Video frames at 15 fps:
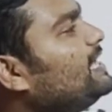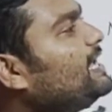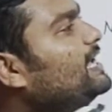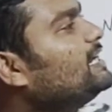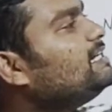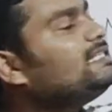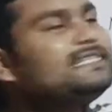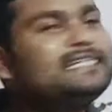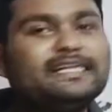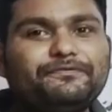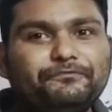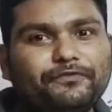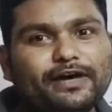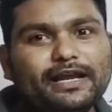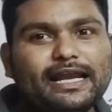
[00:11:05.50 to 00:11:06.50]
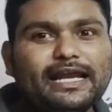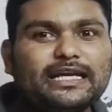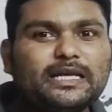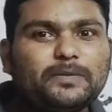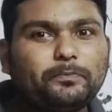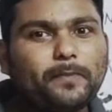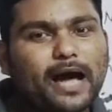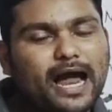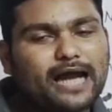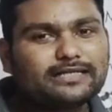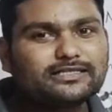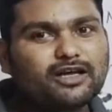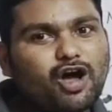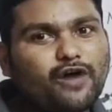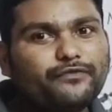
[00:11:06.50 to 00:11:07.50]
in different parts
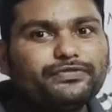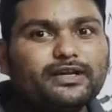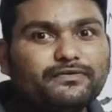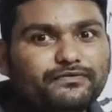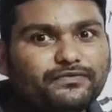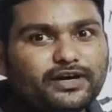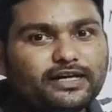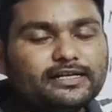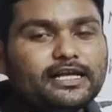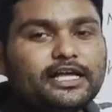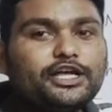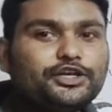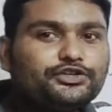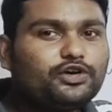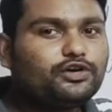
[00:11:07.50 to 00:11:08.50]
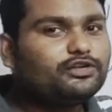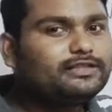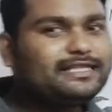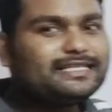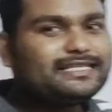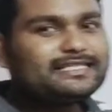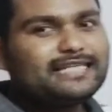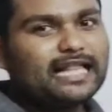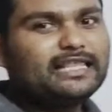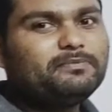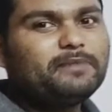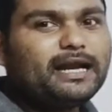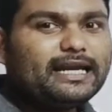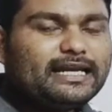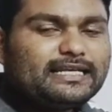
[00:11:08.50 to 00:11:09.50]
of the world. So this is nothing
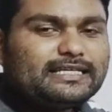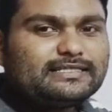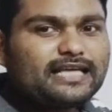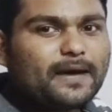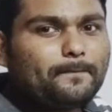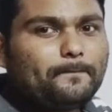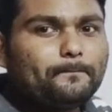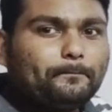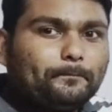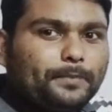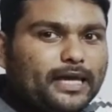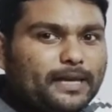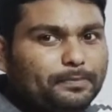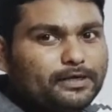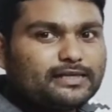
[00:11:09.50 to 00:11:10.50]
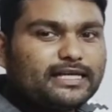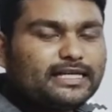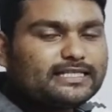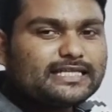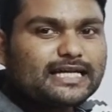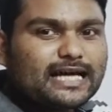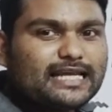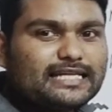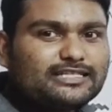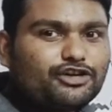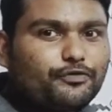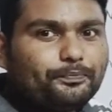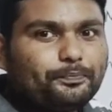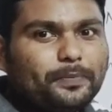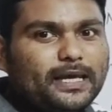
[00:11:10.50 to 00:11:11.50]
but it is the people. It is a collection
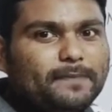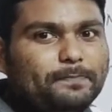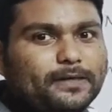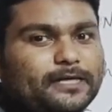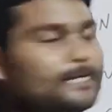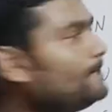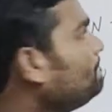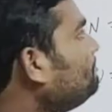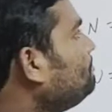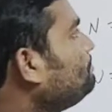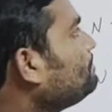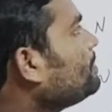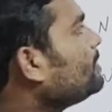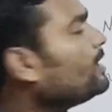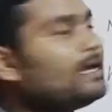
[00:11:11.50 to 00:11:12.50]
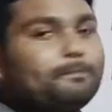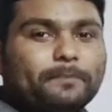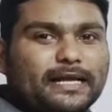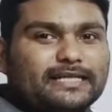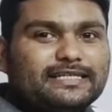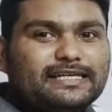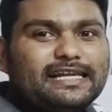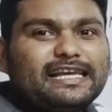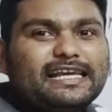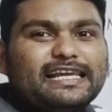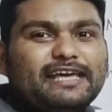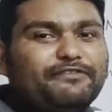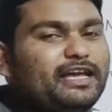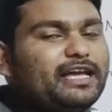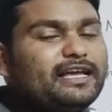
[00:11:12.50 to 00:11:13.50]
of people presently
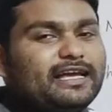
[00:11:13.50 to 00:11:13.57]
living